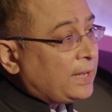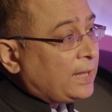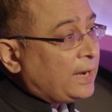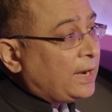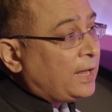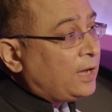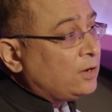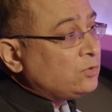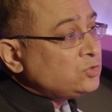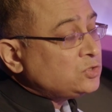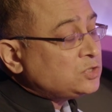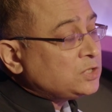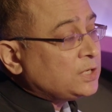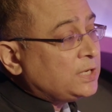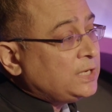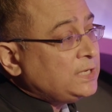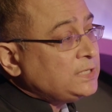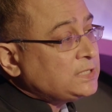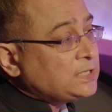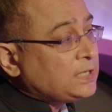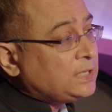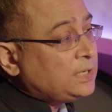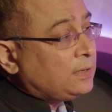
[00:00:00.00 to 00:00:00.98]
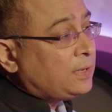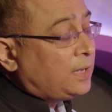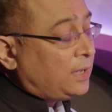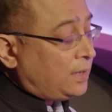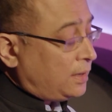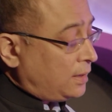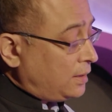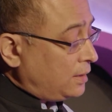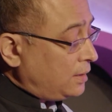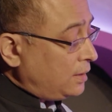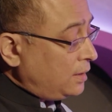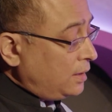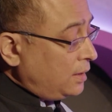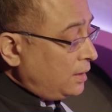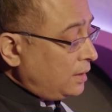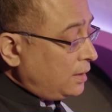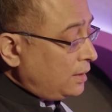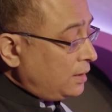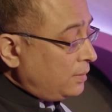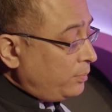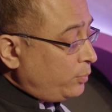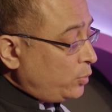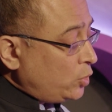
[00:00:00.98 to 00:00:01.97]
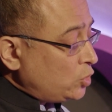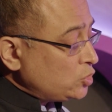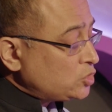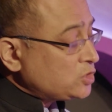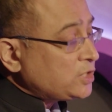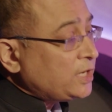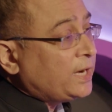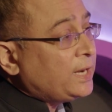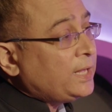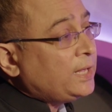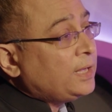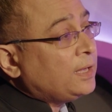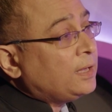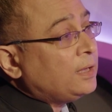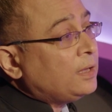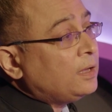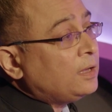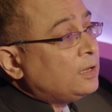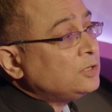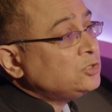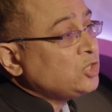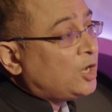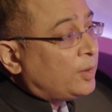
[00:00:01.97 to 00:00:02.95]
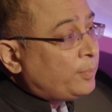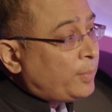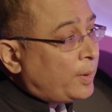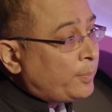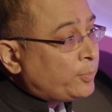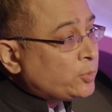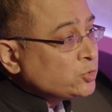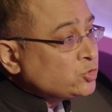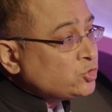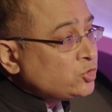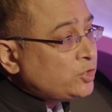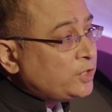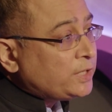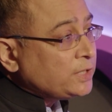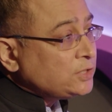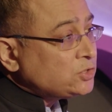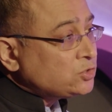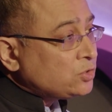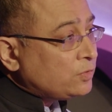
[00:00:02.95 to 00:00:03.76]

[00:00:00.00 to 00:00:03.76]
allows easy post-study job opportunities.